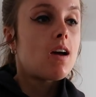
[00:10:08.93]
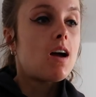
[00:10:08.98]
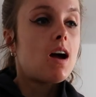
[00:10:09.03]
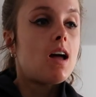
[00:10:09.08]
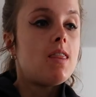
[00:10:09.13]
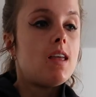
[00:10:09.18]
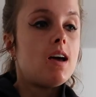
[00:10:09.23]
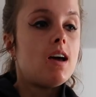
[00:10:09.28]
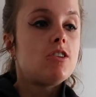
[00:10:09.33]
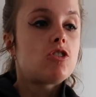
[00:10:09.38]

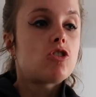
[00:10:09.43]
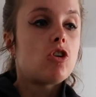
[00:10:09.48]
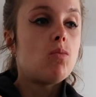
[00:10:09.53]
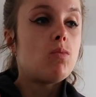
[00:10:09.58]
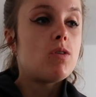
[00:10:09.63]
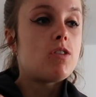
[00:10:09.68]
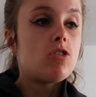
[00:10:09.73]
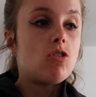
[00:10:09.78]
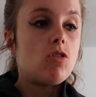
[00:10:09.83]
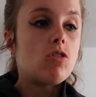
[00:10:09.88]
and then
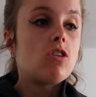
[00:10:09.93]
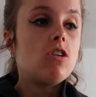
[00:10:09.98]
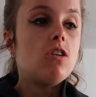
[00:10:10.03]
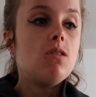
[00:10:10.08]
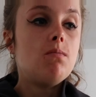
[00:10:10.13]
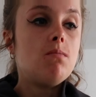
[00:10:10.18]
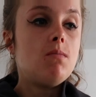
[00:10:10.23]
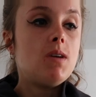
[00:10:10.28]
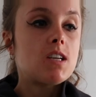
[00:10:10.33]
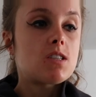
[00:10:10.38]
topped with
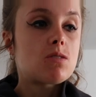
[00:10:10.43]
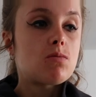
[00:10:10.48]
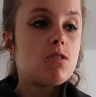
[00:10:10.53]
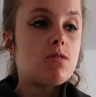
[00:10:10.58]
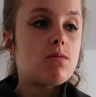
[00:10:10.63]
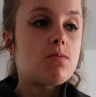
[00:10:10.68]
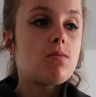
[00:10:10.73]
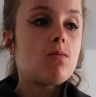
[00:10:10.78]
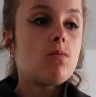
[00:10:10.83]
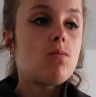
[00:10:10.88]
yogurt mixed
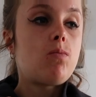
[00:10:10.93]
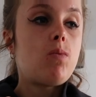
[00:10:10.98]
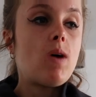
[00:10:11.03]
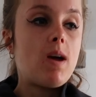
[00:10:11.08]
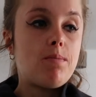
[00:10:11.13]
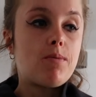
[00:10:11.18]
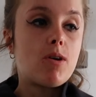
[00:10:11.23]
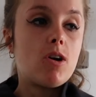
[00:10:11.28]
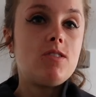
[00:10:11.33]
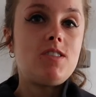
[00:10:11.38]
with
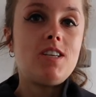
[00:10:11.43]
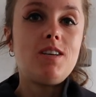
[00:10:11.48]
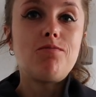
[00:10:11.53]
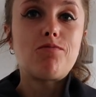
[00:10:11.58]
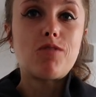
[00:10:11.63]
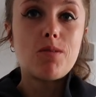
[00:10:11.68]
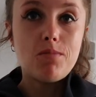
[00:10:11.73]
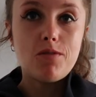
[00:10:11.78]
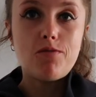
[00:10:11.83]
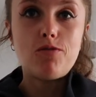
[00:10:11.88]
whey
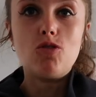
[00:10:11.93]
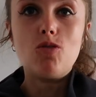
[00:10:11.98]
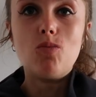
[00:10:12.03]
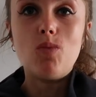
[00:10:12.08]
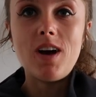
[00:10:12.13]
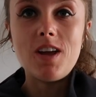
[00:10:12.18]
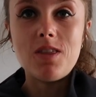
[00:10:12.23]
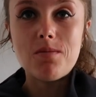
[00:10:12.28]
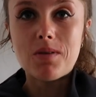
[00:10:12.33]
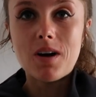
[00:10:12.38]
protein from Perform
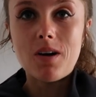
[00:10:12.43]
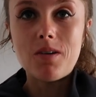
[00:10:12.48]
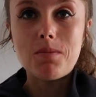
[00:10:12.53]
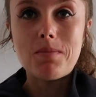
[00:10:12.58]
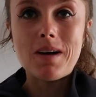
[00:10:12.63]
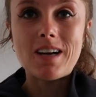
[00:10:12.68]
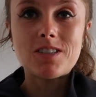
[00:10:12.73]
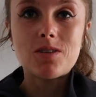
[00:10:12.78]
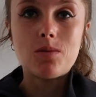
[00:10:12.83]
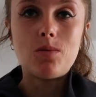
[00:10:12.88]
Whey, the brownie
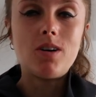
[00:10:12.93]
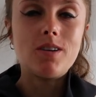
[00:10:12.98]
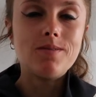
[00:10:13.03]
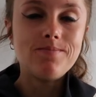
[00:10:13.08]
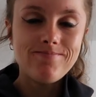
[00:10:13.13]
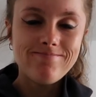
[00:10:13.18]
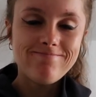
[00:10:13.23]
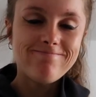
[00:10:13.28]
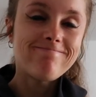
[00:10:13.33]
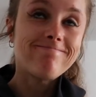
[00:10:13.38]
batter
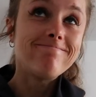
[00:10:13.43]
one.